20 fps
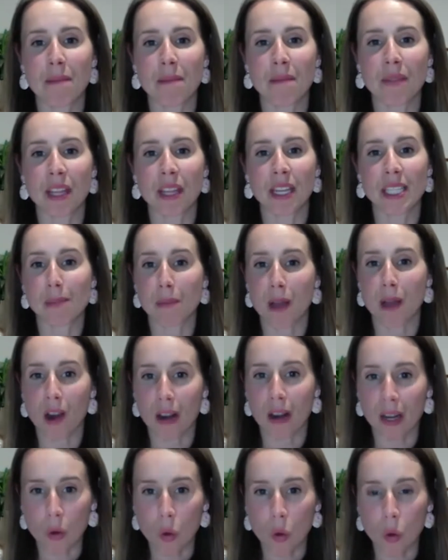that
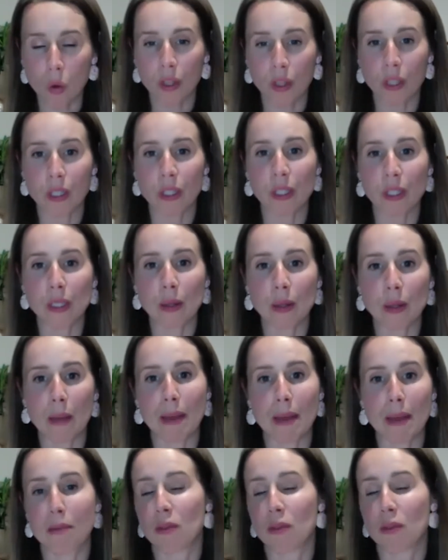aspiring authors,
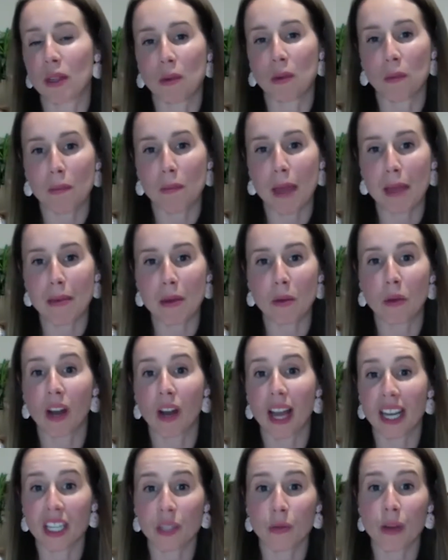people that maybe would
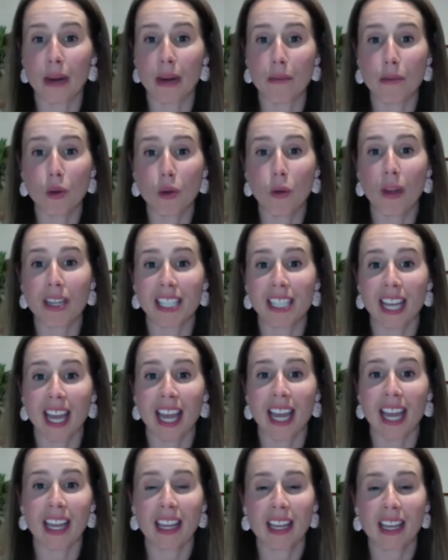like to write a book one
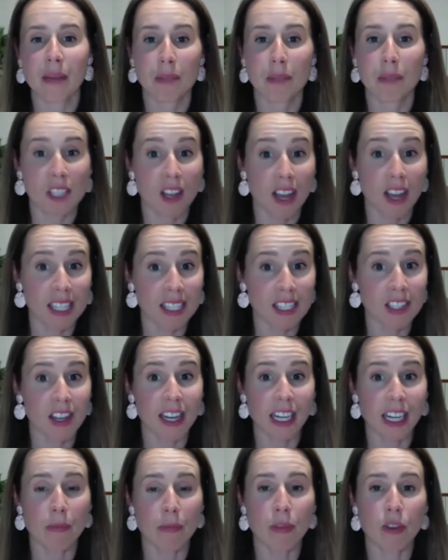day, besides
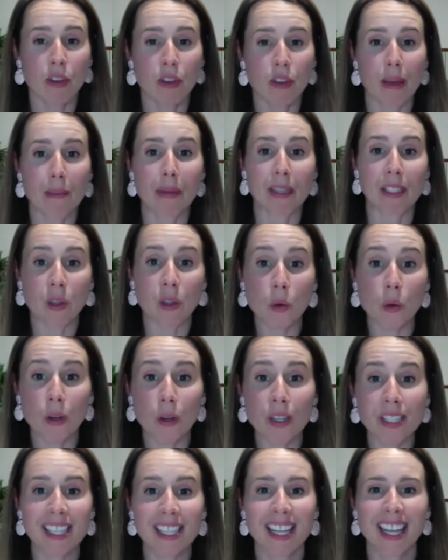signing up for your fabulous
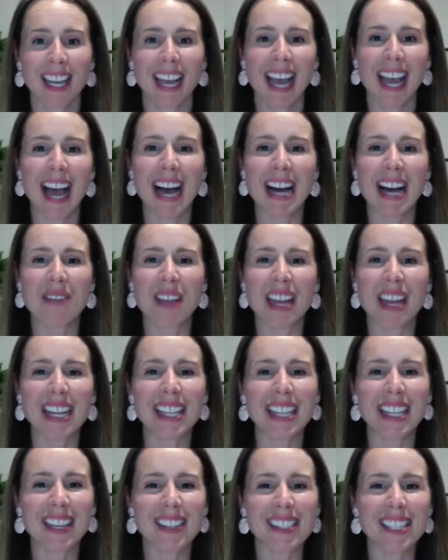course,
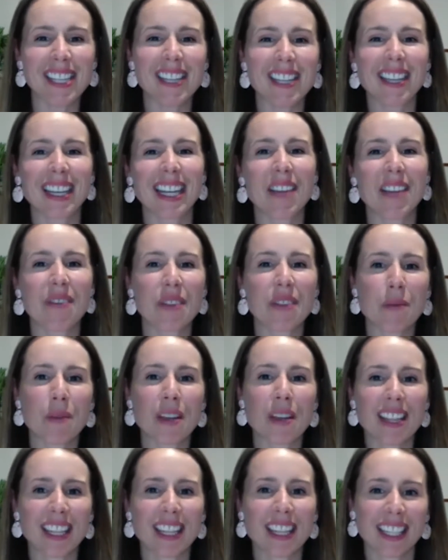anything else that you could leave them with?